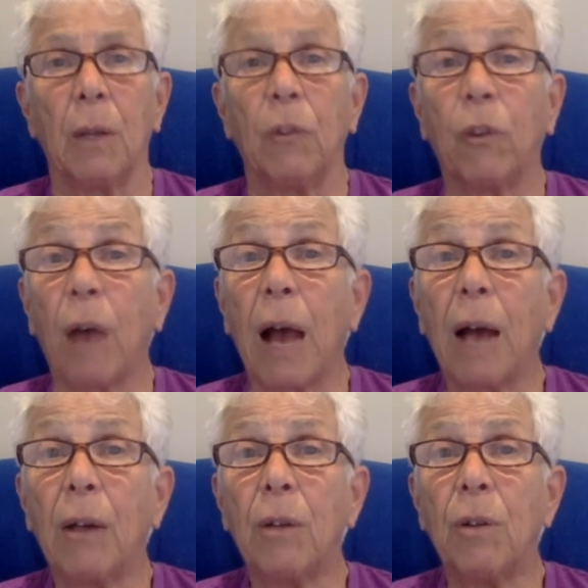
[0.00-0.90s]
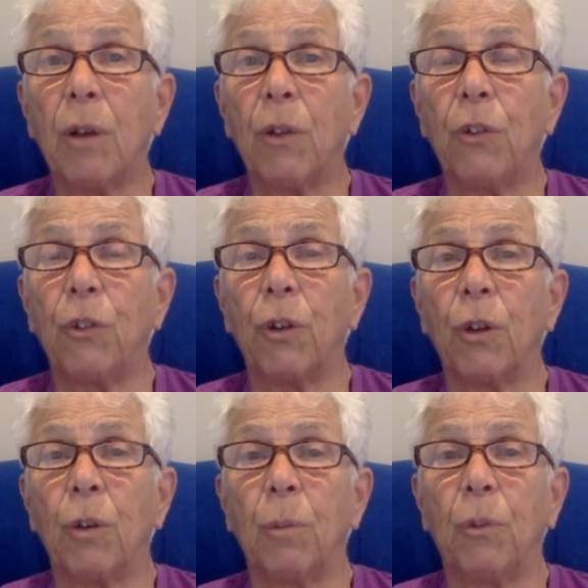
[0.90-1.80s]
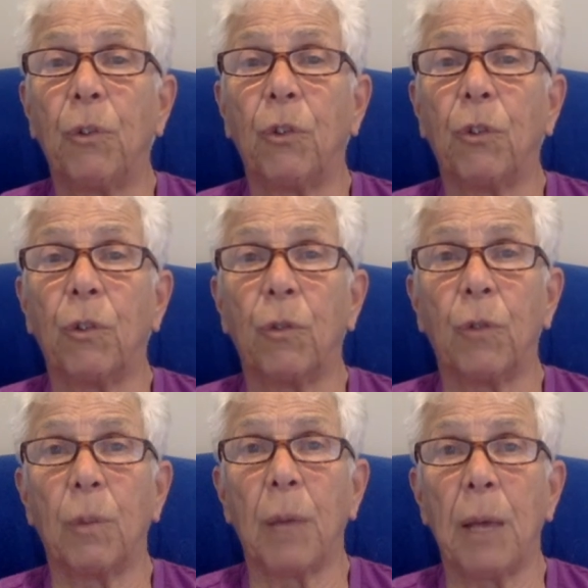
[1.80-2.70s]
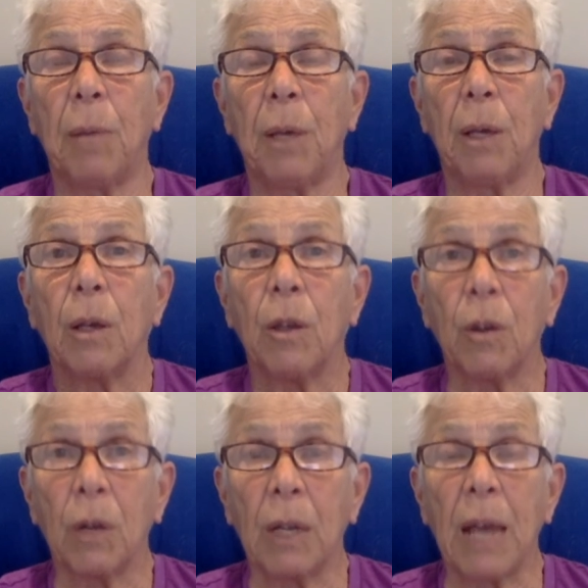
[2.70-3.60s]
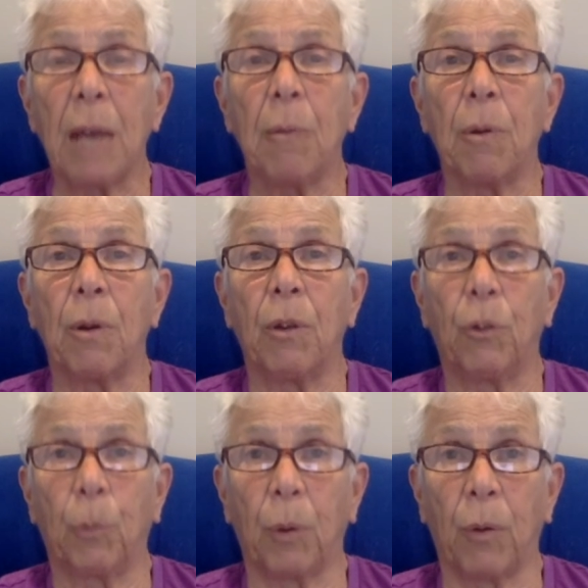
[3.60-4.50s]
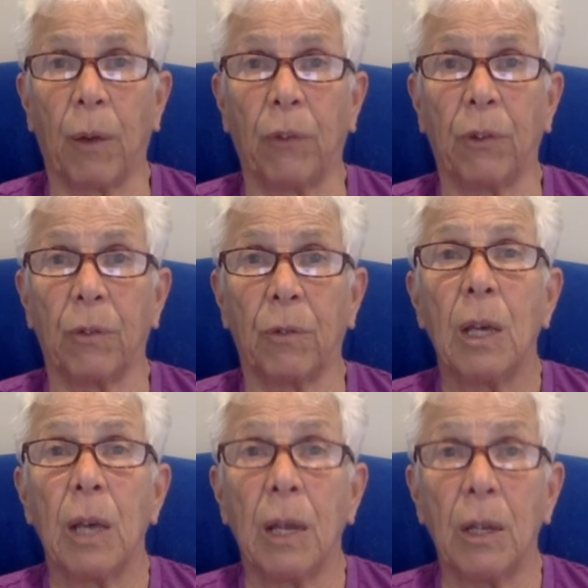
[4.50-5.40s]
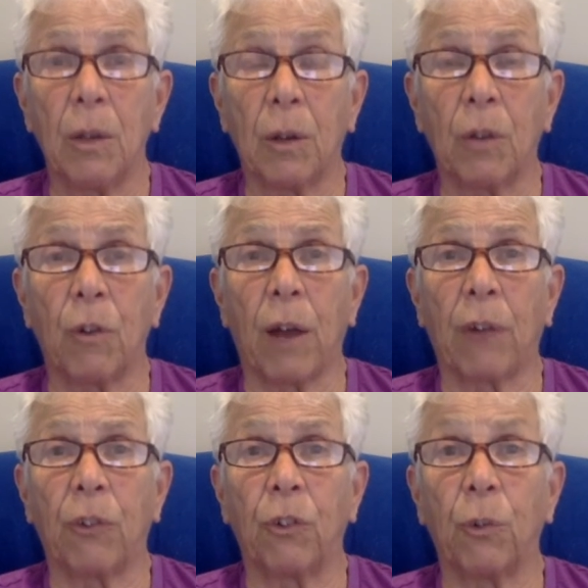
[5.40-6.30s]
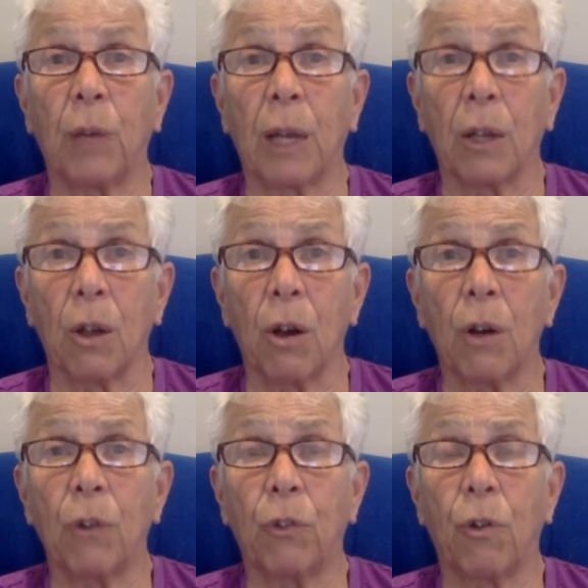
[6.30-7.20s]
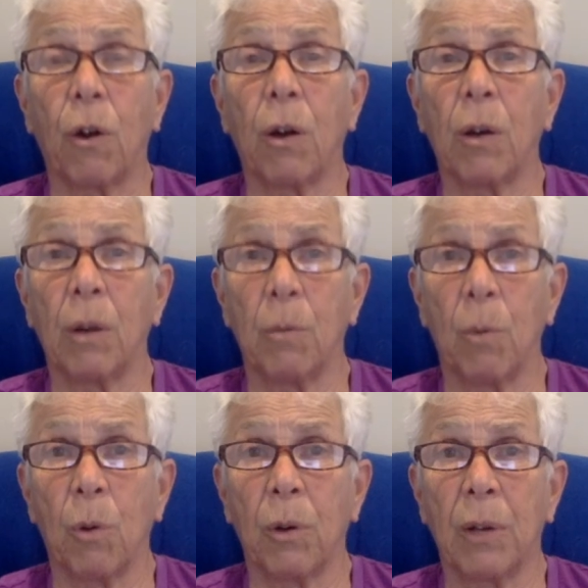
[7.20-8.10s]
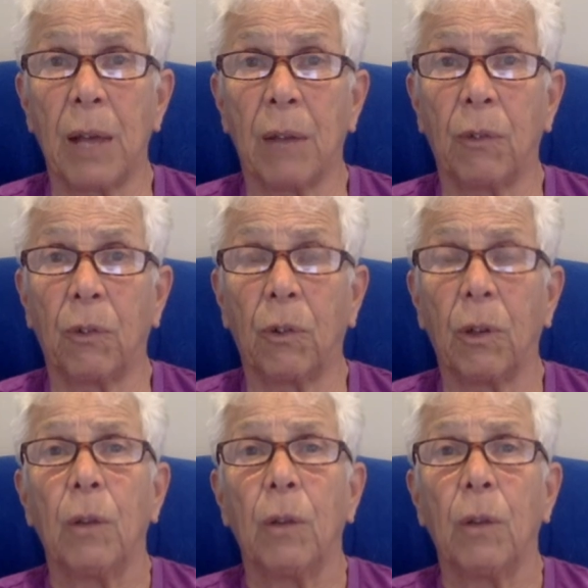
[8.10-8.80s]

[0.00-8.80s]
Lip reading: So how do you know that you're in a good position for the baby? Your labor is progressive, and your contractions will get longer, stronger, and more intense.